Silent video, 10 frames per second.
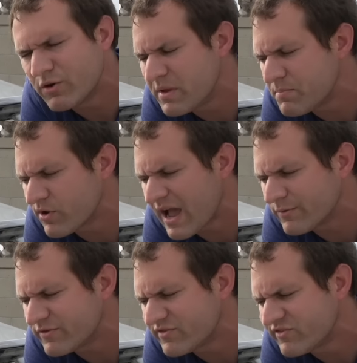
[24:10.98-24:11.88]
would be
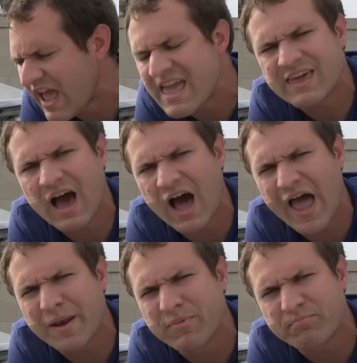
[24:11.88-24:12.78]
pronounced
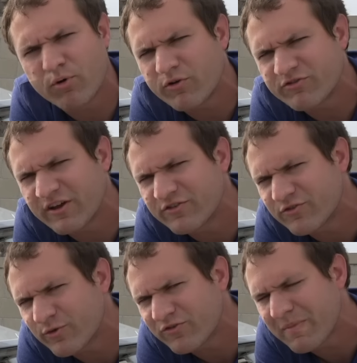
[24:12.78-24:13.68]
Taycan, but Porsche
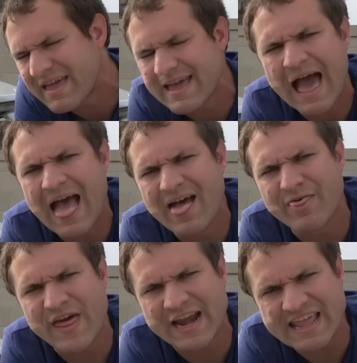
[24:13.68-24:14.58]
assures me
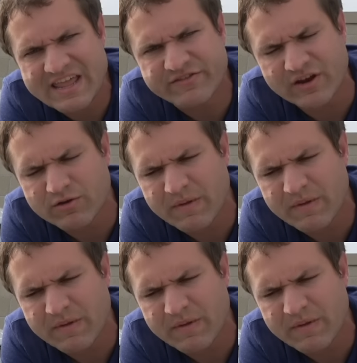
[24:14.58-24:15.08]
that it isn't.